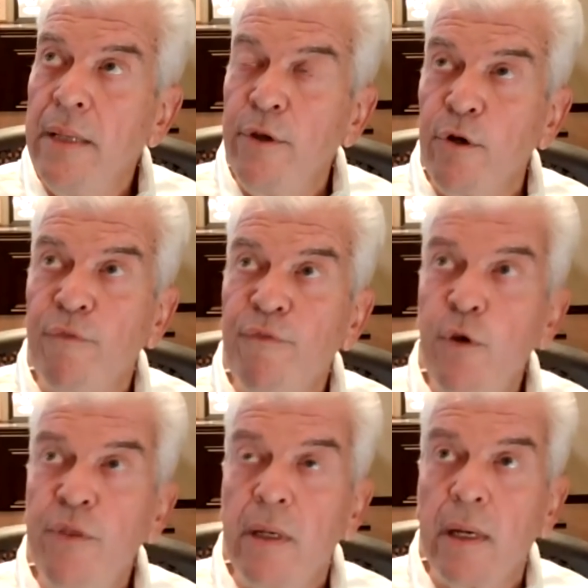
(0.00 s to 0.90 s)
there are a
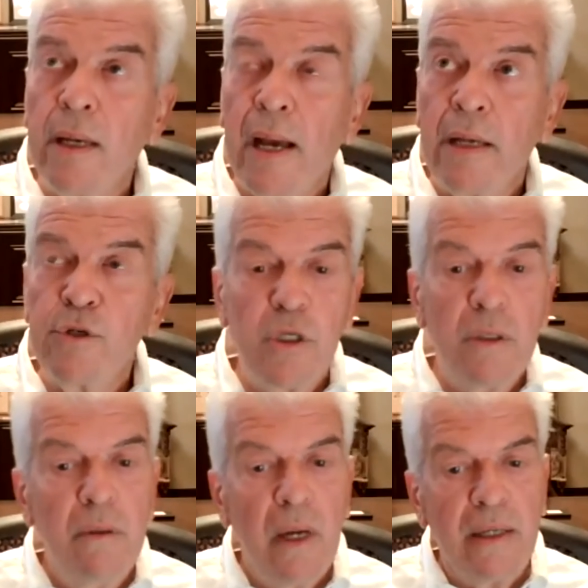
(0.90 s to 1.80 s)
few that I, I
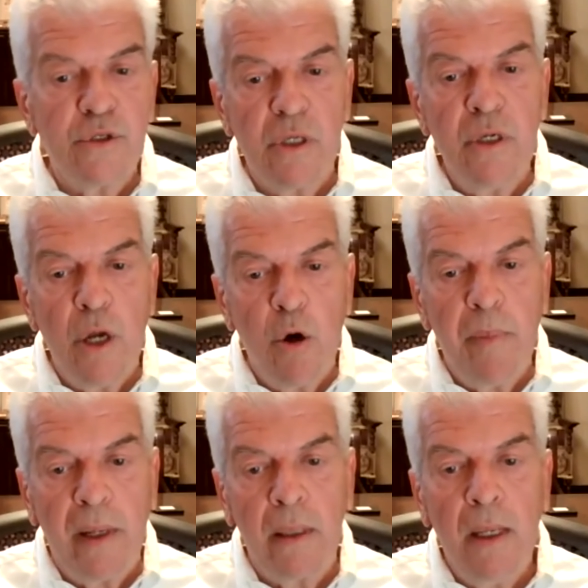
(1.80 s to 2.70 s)
should I should know,
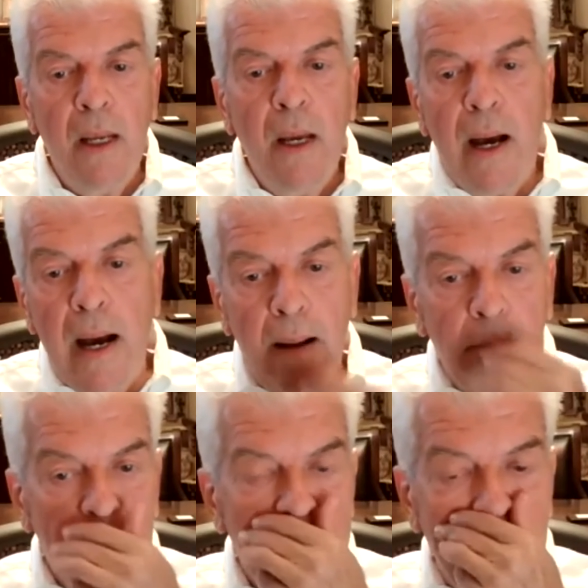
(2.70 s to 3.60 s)
but
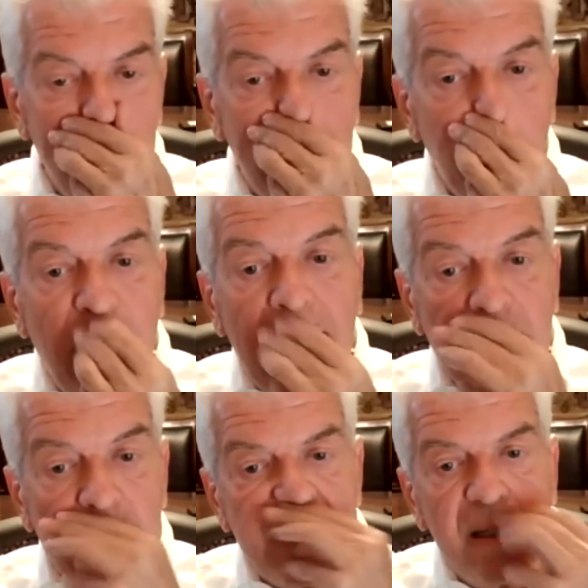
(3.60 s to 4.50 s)
um, they, they
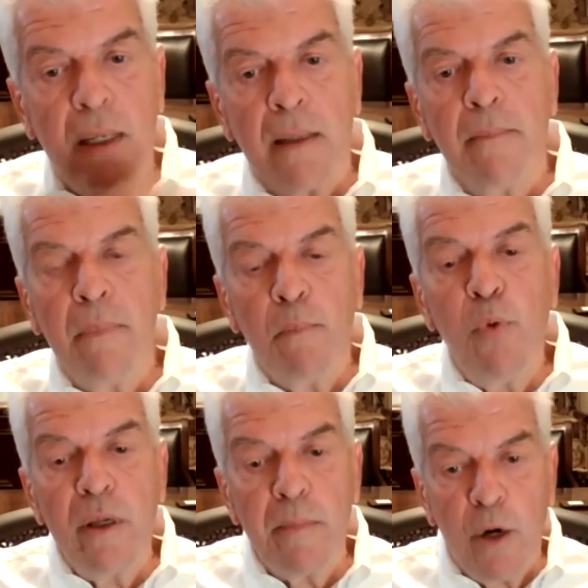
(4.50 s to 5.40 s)
practiced. Uh,
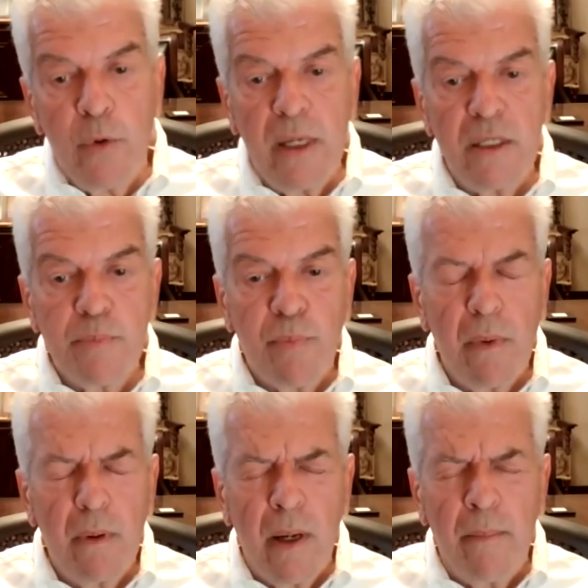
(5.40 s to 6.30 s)
William Cody is,
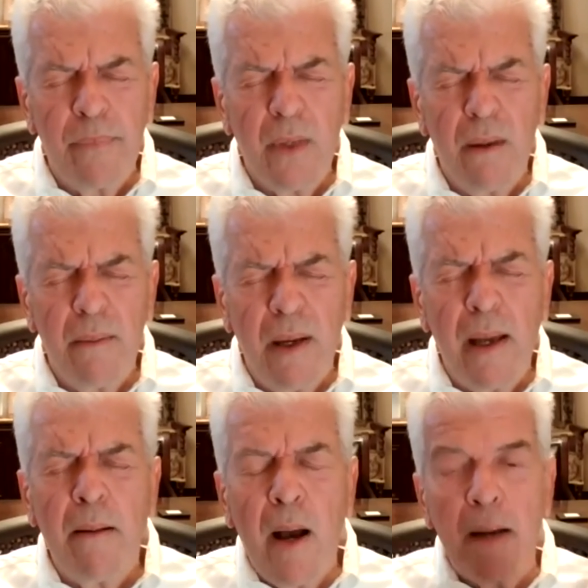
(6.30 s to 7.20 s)
I, um,
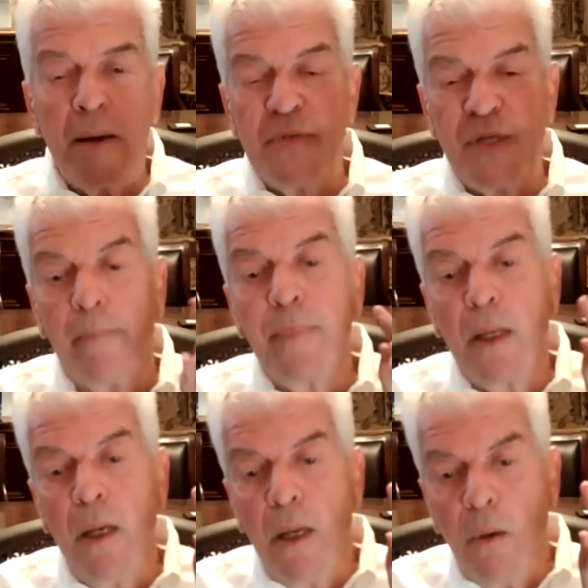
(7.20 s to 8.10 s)
am uh, sorry,
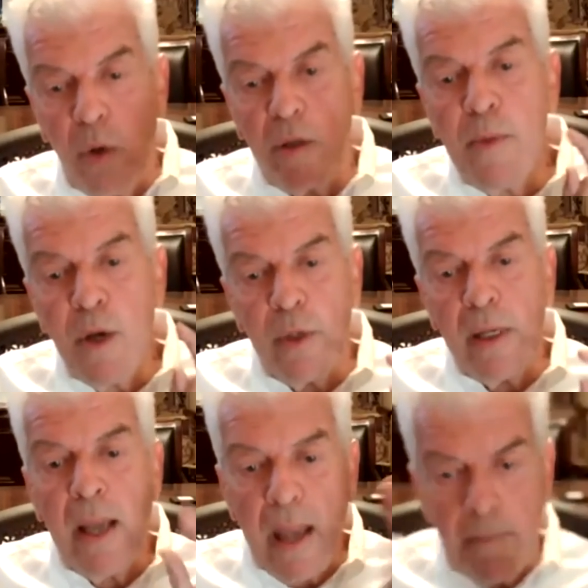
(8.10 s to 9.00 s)
William
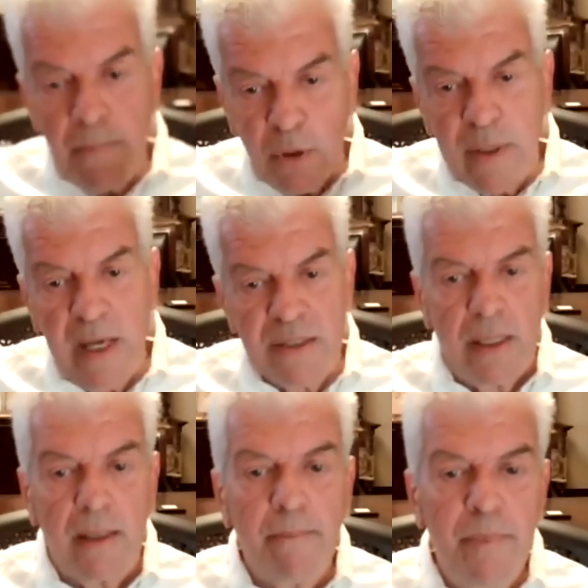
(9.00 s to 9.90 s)
Cody and Bill Kesling.
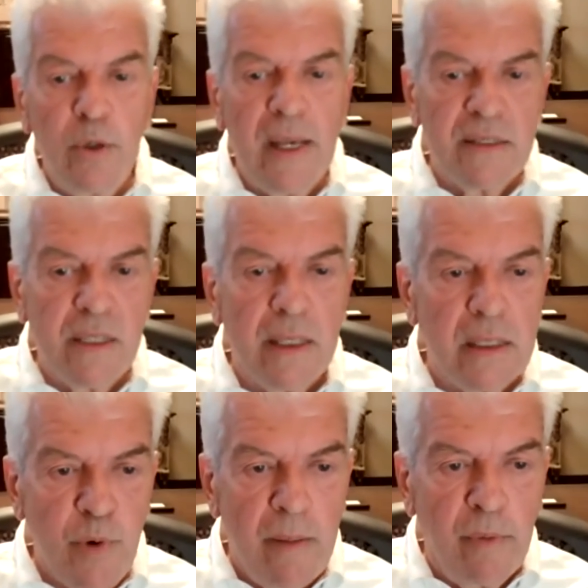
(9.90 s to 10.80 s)
Bill Kesling
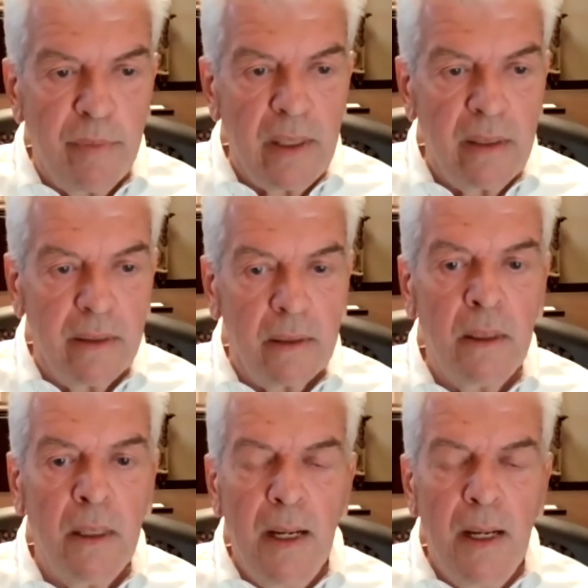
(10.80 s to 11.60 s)
is probably the,